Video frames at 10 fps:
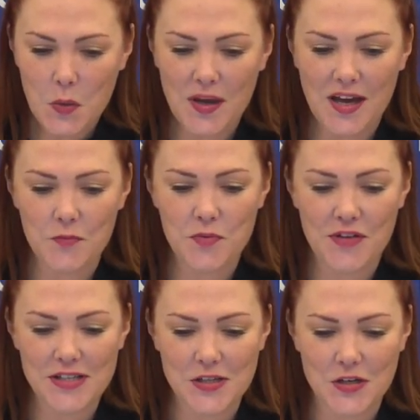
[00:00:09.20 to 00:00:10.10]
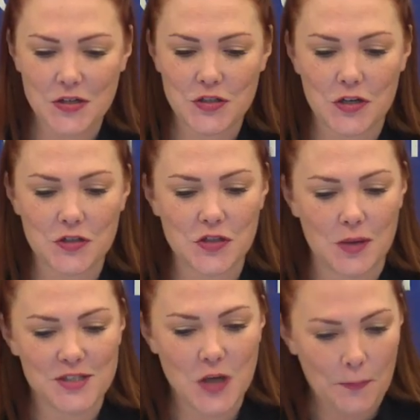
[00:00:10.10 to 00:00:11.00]
We have Professor Dr.
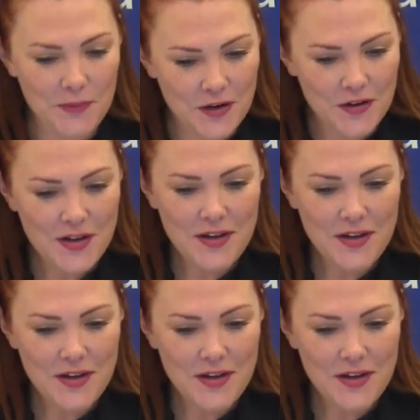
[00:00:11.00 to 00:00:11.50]
Thomas Höppner